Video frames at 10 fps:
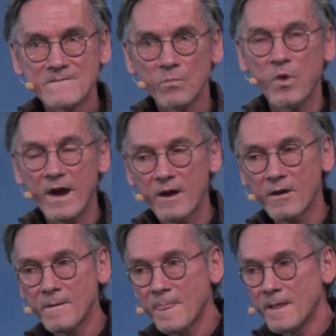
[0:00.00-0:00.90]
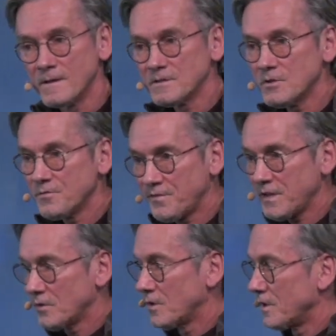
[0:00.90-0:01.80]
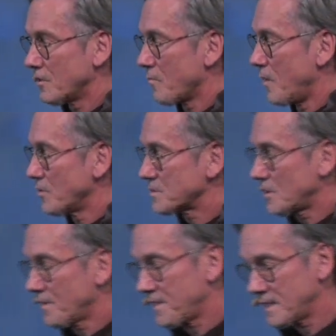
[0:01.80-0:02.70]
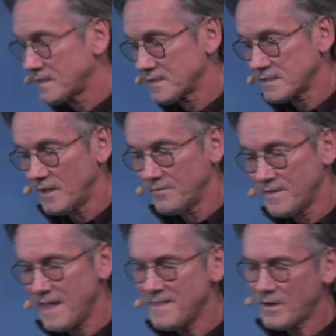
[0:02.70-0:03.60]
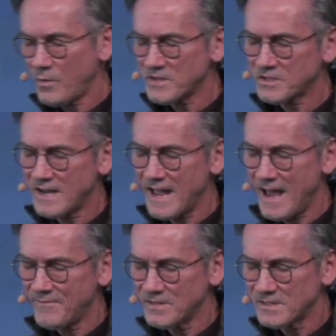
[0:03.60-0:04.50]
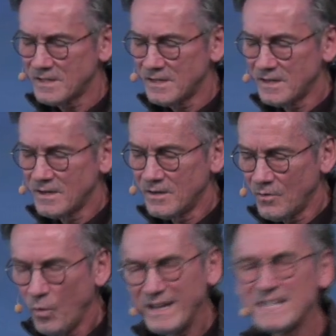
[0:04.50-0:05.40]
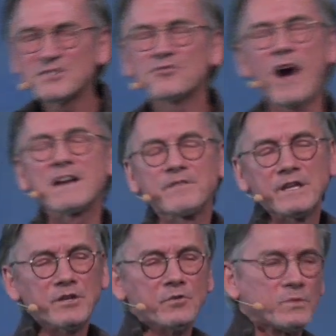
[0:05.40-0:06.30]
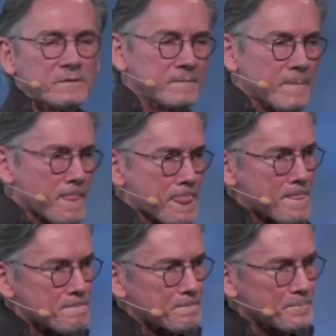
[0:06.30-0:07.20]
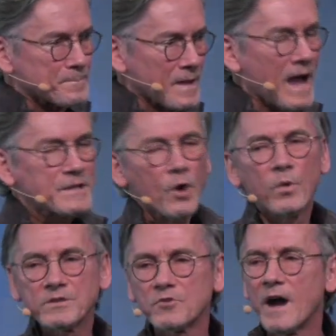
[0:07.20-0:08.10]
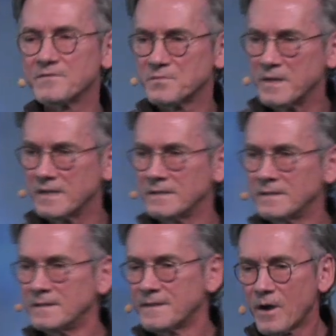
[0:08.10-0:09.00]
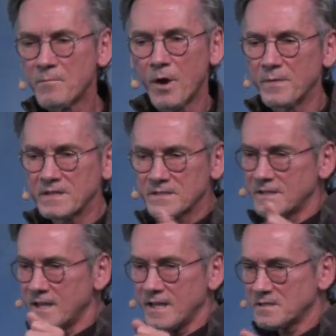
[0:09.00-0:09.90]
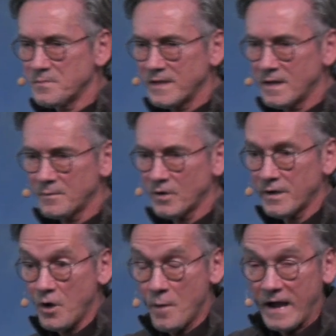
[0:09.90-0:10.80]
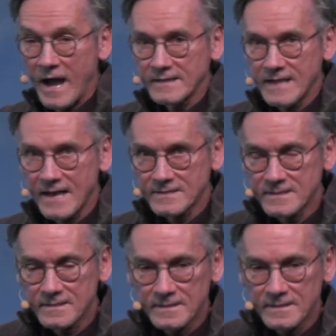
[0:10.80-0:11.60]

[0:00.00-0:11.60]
Where do you feel your most authentic self? And then the question I have is, what is driving you? I know what drives me. There are moments it hits me, and I'm going, oh my God, yes,